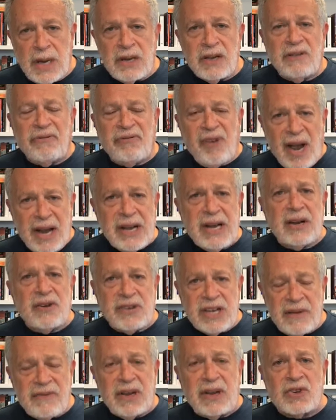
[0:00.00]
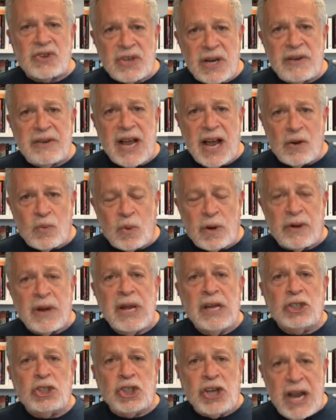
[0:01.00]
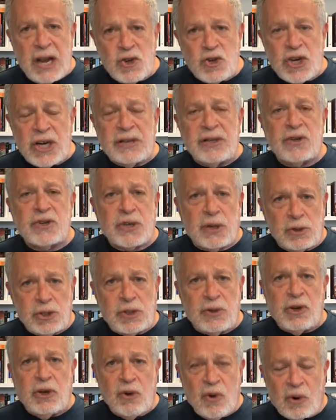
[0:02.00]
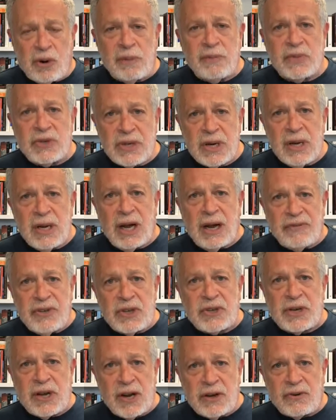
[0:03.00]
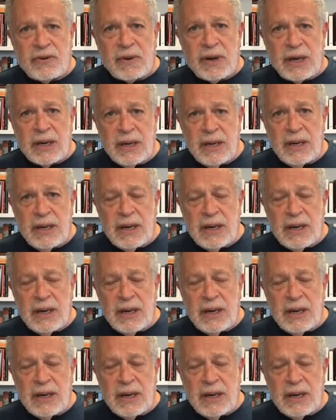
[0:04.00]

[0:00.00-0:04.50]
Defining deviancy downward, changing the social norms of this country,